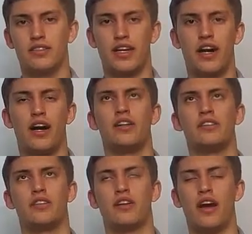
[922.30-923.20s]

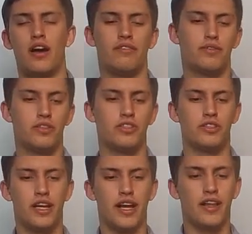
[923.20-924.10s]
higher
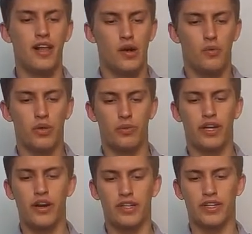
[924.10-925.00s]
version than what we
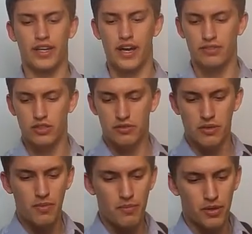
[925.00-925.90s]
currently have. So
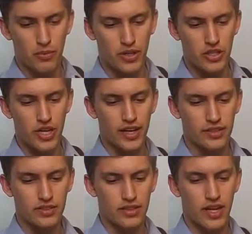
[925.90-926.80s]
remember, we
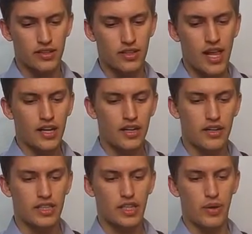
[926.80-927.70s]
checked that
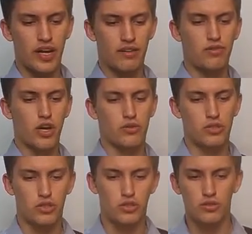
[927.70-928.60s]
currently we have
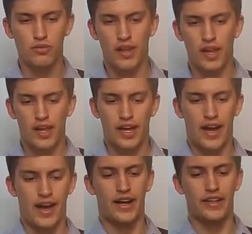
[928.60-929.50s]
102,
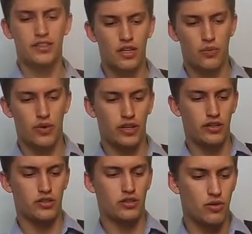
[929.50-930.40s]
and we
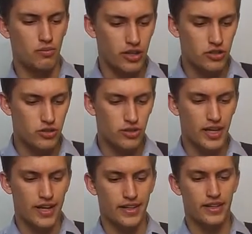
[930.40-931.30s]
need to make sure
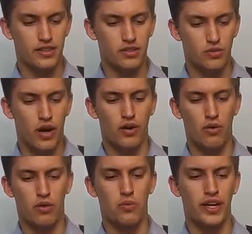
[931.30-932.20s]
that it's
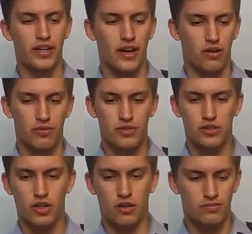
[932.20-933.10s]
103 now.
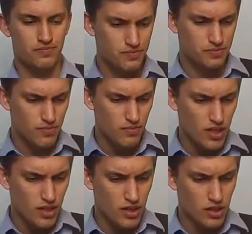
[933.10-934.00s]
So let's